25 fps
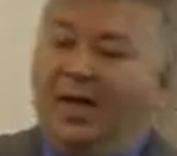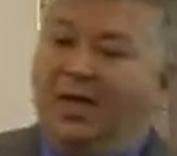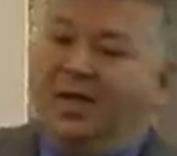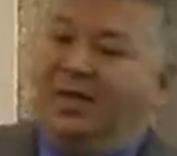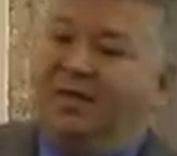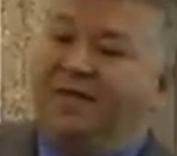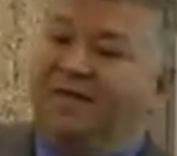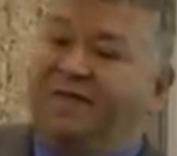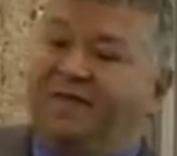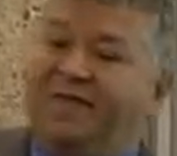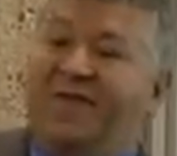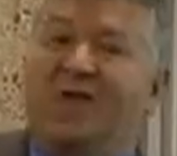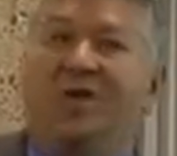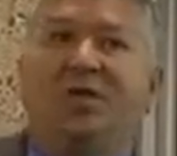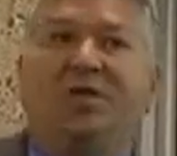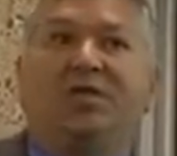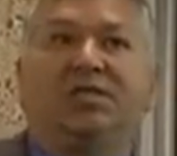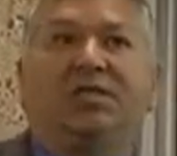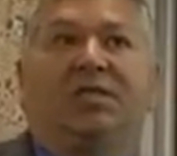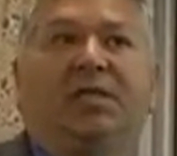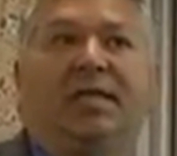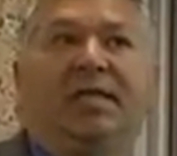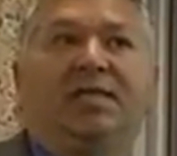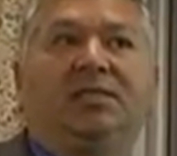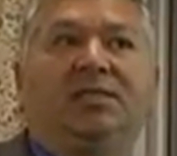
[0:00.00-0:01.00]
The
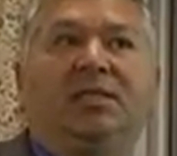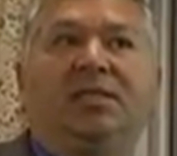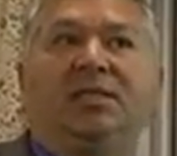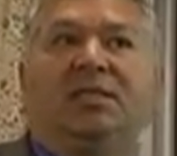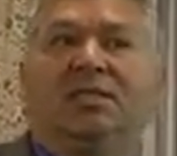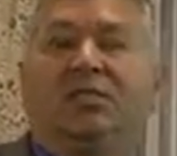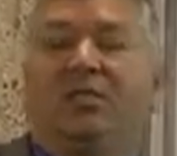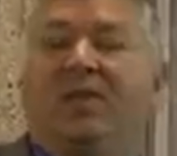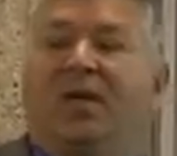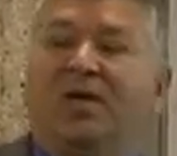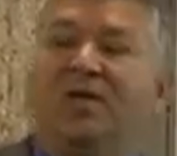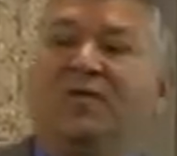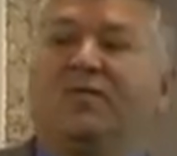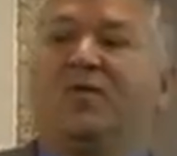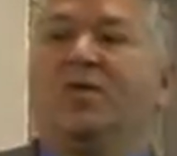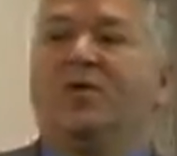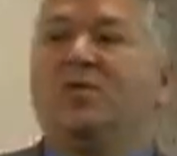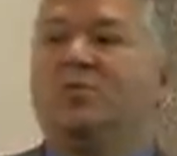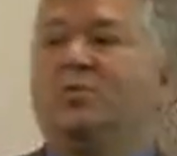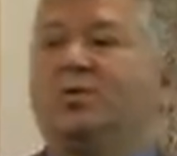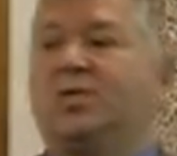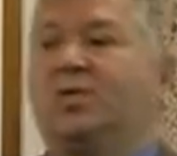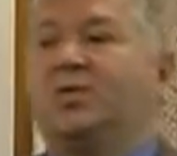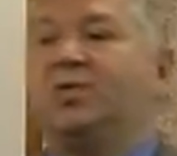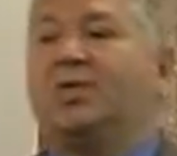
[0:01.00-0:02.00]
first is the smell of
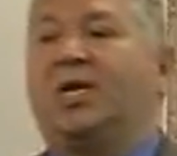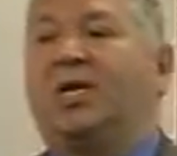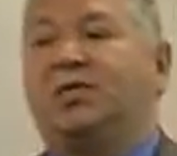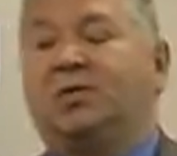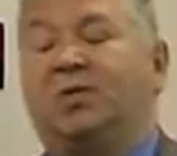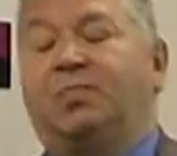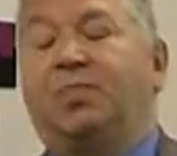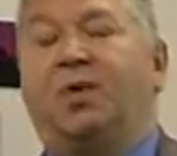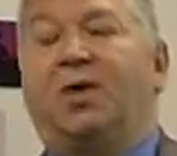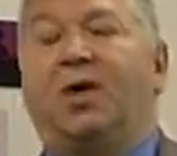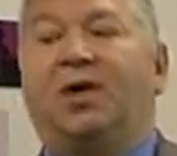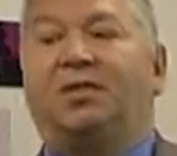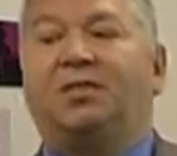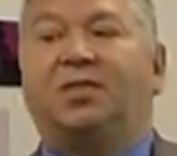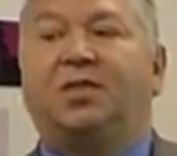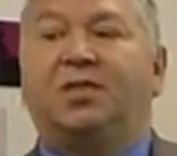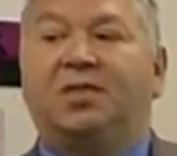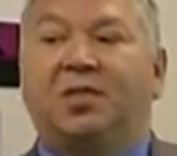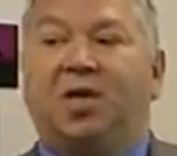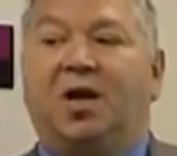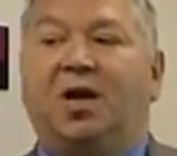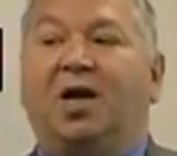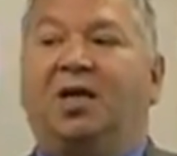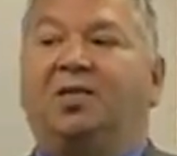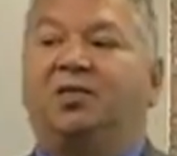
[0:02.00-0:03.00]
roses as applied to the
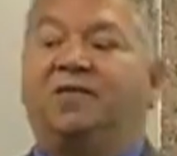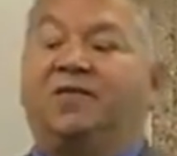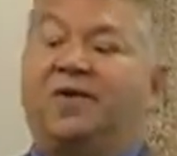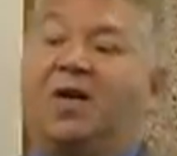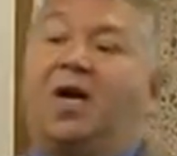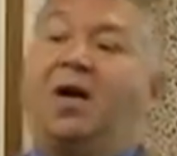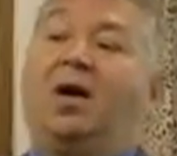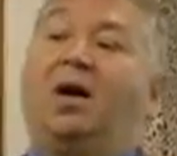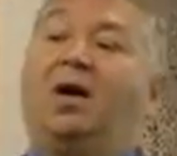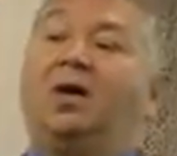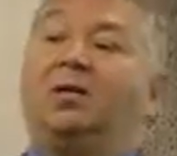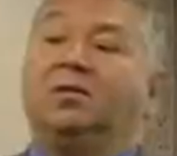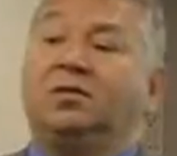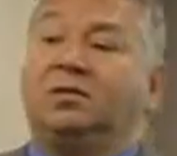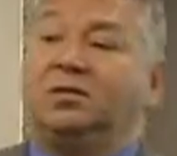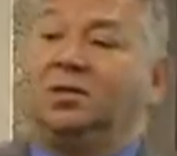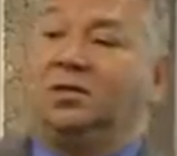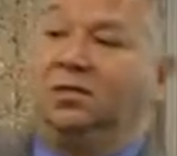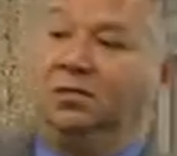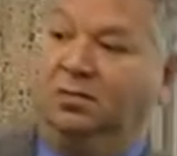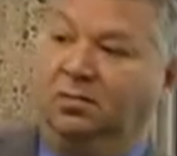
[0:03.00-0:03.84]
tyres of cars.